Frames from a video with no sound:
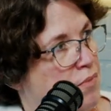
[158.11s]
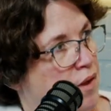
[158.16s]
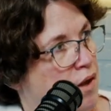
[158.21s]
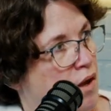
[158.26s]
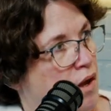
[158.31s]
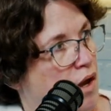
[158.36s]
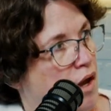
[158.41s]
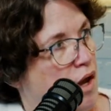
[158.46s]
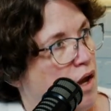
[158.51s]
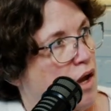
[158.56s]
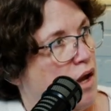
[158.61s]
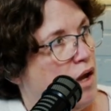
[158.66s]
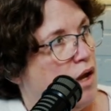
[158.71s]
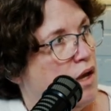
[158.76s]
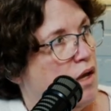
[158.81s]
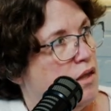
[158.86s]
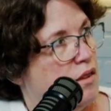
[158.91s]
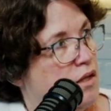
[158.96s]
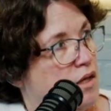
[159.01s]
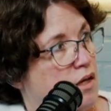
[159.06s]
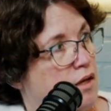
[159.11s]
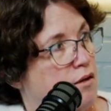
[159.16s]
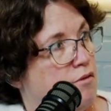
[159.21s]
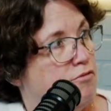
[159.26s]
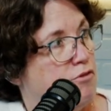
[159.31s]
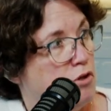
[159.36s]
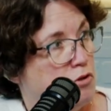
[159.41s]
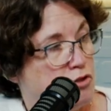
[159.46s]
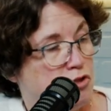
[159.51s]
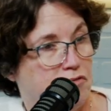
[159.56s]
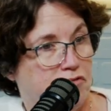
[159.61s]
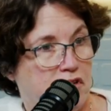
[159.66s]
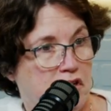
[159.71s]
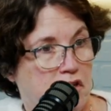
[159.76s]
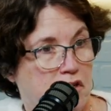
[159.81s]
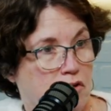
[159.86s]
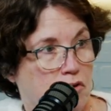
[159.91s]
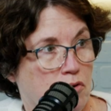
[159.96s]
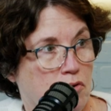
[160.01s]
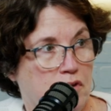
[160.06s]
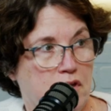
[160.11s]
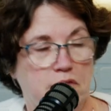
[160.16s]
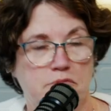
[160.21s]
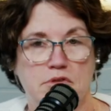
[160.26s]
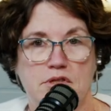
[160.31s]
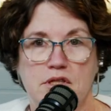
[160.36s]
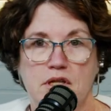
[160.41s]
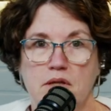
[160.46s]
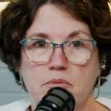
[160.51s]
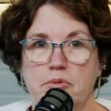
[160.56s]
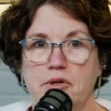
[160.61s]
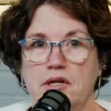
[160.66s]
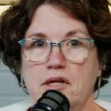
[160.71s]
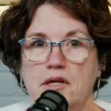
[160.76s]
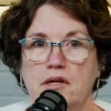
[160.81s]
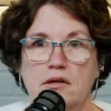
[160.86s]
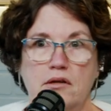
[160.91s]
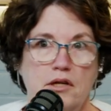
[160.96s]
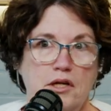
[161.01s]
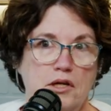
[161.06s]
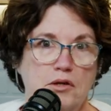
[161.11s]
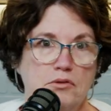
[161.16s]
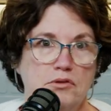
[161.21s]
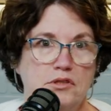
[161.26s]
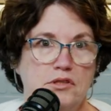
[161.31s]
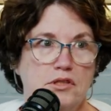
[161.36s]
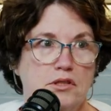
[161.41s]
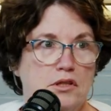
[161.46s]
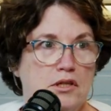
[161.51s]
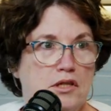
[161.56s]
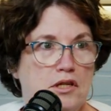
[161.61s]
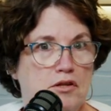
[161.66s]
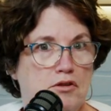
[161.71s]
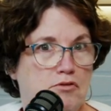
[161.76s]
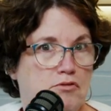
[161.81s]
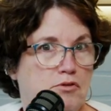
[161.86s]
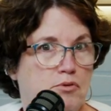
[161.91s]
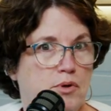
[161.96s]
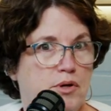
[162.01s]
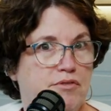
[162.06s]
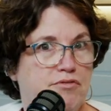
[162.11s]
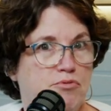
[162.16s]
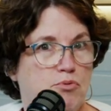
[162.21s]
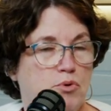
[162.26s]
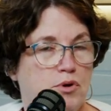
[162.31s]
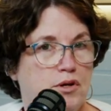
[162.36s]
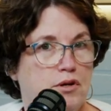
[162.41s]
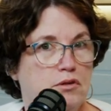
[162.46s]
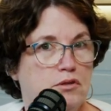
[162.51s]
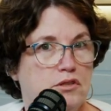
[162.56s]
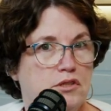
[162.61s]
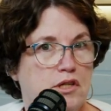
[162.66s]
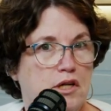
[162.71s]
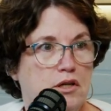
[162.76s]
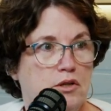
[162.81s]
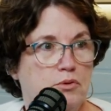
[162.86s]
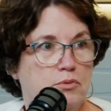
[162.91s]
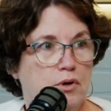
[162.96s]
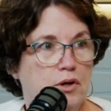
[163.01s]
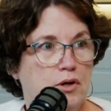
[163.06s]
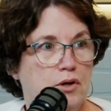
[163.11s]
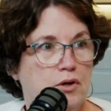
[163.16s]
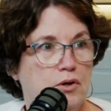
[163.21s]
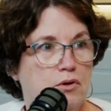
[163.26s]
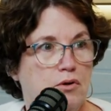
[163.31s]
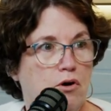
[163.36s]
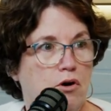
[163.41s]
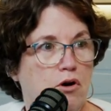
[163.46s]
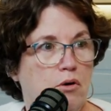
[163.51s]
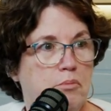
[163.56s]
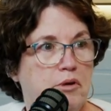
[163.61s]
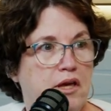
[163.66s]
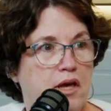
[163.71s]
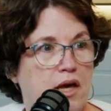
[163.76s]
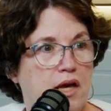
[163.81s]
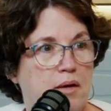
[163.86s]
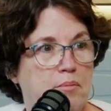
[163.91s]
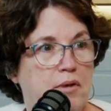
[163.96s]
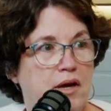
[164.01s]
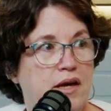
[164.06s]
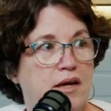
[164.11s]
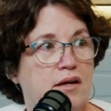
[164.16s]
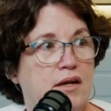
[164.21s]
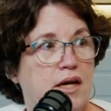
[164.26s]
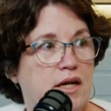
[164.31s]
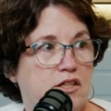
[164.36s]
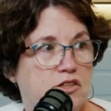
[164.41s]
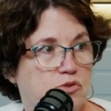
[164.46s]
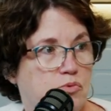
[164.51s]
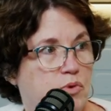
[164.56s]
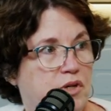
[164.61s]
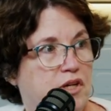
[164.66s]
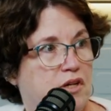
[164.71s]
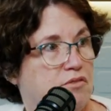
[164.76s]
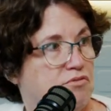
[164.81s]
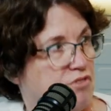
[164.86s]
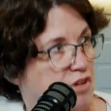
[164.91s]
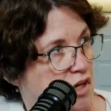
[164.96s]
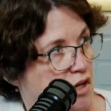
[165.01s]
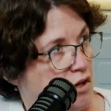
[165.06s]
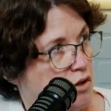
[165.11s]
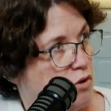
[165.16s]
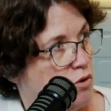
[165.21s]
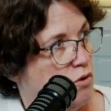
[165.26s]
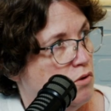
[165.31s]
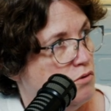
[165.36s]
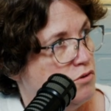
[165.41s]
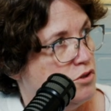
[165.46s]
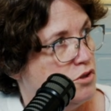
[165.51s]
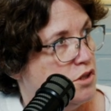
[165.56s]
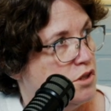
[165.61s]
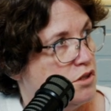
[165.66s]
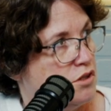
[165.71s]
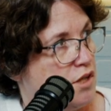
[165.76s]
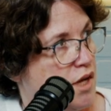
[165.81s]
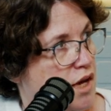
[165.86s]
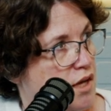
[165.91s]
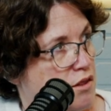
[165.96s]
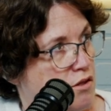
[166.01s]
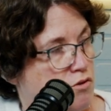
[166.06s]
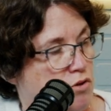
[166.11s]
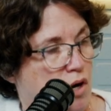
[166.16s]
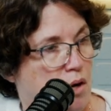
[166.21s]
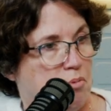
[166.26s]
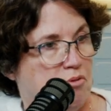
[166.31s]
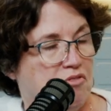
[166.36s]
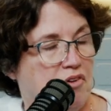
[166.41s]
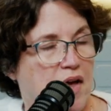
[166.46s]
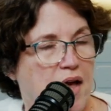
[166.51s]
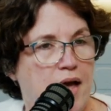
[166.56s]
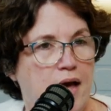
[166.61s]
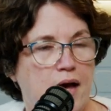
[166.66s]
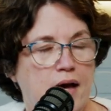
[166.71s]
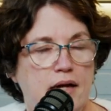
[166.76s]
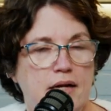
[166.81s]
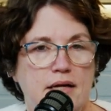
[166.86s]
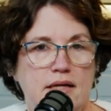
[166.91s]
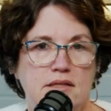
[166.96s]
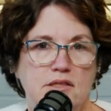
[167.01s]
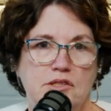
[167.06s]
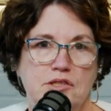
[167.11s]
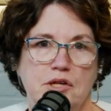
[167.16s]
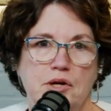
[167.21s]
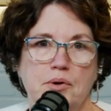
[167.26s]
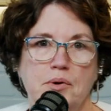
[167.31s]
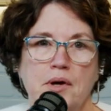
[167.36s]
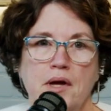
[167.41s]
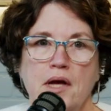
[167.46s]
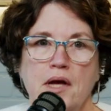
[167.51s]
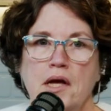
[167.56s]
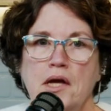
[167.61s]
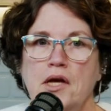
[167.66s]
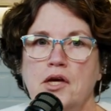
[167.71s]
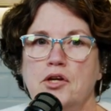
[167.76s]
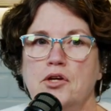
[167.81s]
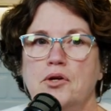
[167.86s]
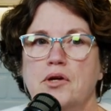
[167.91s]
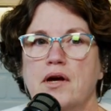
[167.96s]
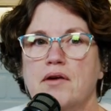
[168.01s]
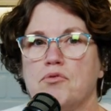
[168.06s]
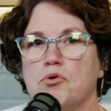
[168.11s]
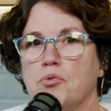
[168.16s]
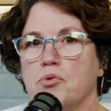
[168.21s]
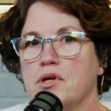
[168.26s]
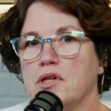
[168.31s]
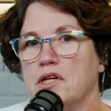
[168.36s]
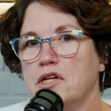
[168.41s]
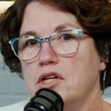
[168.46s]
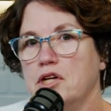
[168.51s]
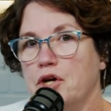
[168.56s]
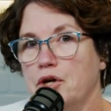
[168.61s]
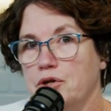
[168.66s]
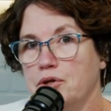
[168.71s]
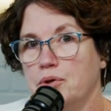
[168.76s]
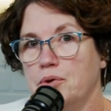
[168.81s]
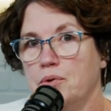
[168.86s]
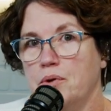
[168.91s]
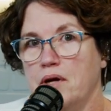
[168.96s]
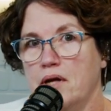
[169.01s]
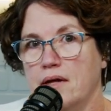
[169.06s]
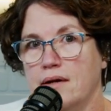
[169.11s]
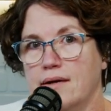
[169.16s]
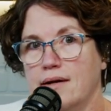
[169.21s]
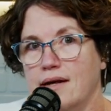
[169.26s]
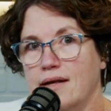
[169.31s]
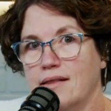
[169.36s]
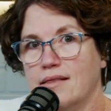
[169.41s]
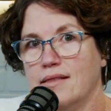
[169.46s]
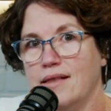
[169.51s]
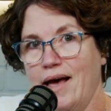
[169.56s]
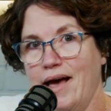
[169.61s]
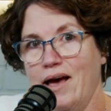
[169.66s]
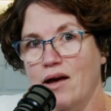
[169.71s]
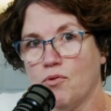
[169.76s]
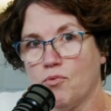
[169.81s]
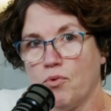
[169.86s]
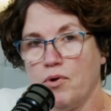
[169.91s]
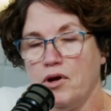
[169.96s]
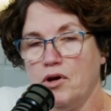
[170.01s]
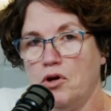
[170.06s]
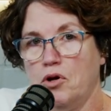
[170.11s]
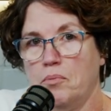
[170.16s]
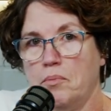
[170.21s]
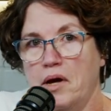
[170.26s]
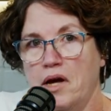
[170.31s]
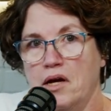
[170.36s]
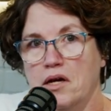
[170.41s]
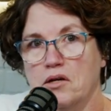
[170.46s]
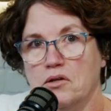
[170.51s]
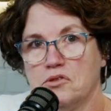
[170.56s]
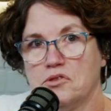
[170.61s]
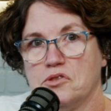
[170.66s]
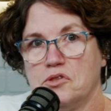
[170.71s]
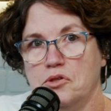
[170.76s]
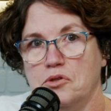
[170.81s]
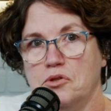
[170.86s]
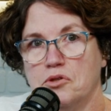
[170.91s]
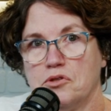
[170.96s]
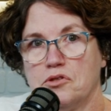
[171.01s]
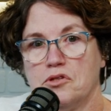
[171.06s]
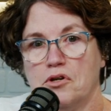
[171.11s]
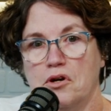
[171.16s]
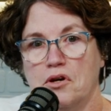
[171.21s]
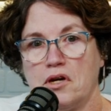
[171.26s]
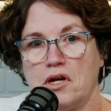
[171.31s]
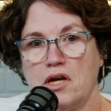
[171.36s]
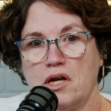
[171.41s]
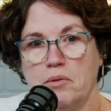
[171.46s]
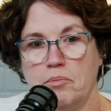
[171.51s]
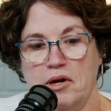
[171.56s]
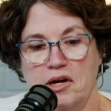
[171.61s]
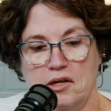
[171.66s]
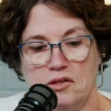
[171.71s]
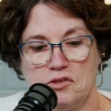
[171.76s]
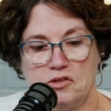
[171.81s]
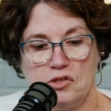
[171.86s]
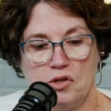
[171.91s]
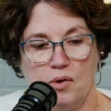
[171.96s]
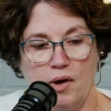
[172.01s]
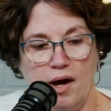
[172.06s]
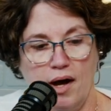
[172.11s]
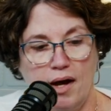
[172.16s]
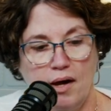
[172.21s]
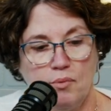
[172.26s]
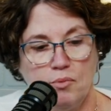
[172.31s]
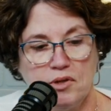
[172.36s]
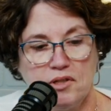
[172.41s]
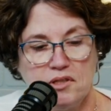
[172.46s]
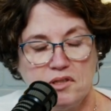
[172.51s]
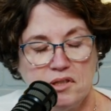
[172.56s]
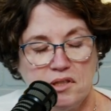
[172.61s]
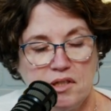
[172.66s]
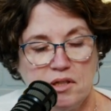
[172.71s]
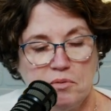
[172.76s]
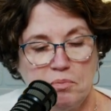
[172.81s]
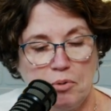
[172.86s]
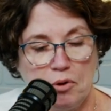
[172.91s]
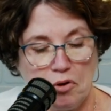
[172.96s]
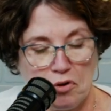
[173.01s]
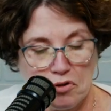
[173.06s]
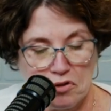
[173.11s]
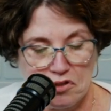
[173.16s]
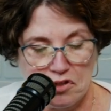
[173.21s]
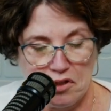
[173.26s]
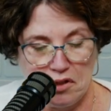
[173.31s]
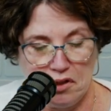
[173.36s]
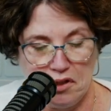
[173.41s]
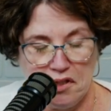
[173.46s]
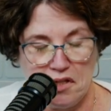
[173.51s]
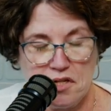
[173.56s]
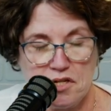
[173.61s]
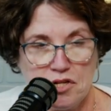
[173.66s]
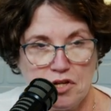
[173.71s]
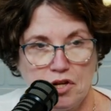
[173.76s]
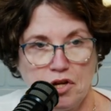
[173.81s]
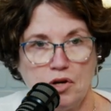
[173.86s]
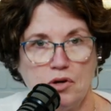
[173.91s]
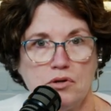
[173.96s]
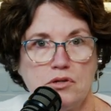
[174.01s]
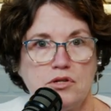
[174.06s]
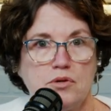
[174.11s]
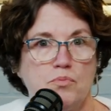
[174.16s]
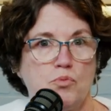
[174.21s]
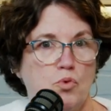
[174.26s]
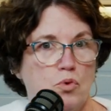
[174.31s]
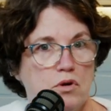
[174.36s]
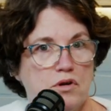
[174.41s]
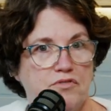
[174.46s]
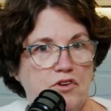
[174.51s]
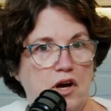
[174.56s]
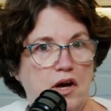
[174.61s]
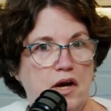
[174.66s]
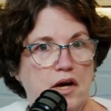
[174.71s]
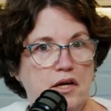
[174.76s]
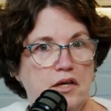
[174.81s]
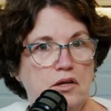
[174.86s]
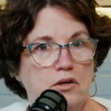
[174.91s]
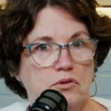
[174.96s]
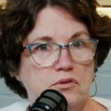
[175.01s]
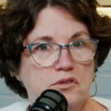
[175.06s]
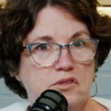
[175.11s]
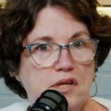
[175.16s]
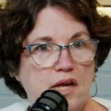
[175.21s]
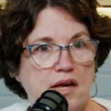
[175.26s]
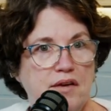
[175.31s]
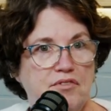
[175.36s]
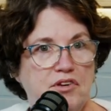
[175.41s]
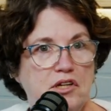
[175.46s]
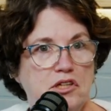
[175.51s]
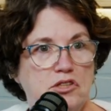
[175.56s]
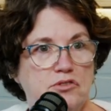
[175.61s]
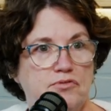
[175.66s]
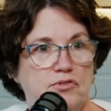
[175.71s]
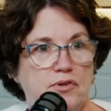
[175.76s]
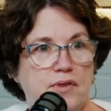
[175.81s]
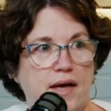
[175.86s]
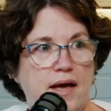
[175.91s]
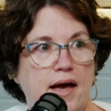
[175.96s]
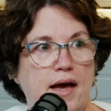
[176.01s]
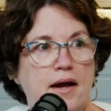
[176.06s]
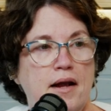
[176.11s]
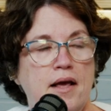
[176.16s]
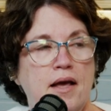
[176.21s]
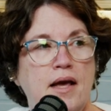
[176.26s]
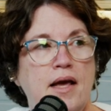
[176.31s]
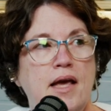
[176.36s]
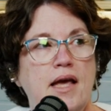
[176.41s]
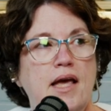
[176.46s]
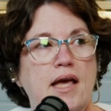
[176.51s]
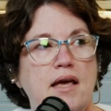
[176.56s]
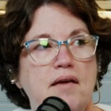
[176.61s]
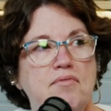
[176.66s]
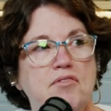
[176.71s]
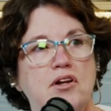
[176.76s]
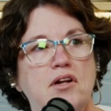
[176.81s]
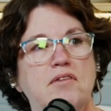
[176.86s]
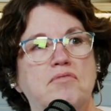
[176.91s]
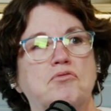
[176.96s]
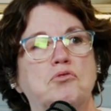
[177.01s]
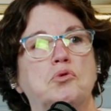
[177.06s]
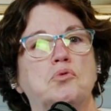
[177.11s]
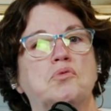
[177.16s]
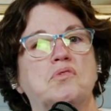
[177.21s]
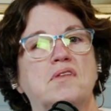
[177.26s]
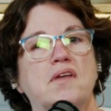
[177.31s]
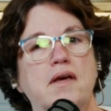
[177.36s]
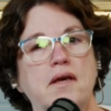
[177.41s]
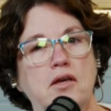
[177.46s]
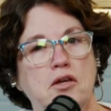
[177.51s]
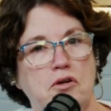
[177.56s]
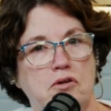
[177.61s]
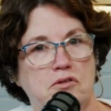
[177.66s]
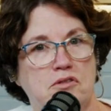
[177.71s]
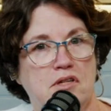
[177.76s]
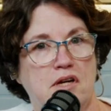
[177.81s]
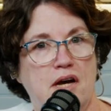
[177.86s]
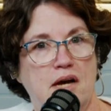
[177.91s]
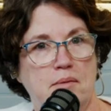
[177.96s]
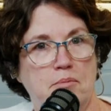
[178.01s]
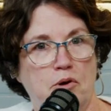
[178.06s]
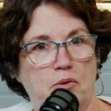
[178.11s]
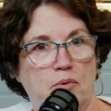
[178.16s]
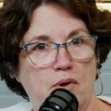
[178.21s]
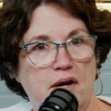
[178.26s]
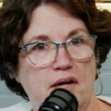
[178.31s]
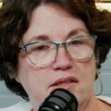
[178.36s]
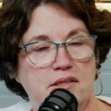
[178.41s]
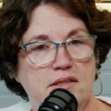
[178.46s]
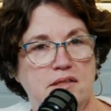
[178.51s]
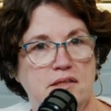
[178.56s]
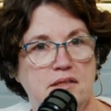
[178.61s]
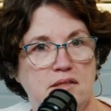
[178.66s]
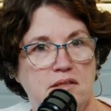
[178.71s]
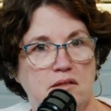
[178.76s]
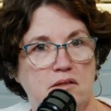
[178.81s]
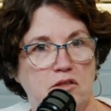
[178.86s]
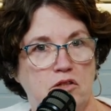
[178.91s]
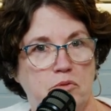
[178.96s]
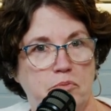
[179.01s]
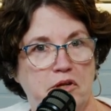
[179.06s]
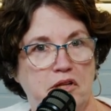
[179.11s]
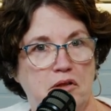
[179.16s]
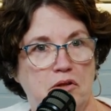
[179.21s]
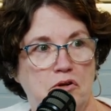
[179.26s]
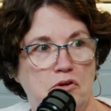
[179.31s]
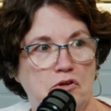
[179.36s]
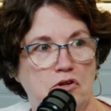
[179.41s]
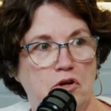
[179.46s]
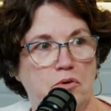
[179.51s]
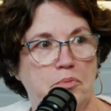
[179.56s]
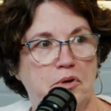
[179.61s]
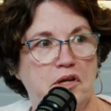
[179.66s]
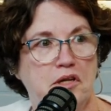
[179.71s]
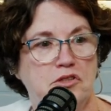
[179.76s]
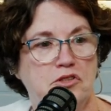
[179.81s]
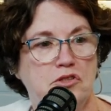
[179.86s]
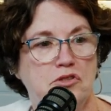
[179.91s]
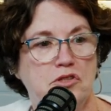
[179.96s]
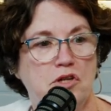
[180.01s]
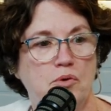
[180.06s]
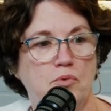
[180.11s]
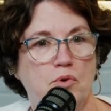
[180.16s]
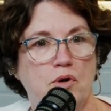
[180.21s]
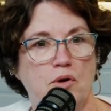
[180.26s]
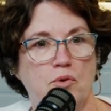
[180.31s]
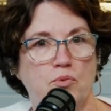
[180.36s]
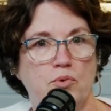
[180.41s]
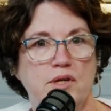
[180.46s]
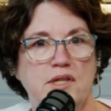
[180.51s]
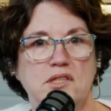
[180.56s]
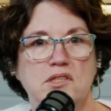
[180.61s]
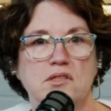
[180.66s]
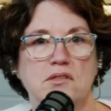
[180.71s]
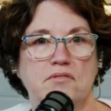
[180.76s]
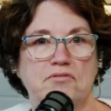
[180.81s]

Mm. And the future vehicle that was going to be, you know, still another three or four years down the road all became a next week vehicle just at the drop of a hat. And so you never really know in, in that realm how soon you're talking about. So I would tend personally to go to more of a high yield savings for that, even if you think your time horizon is a little bit longer, because you don't want to risk the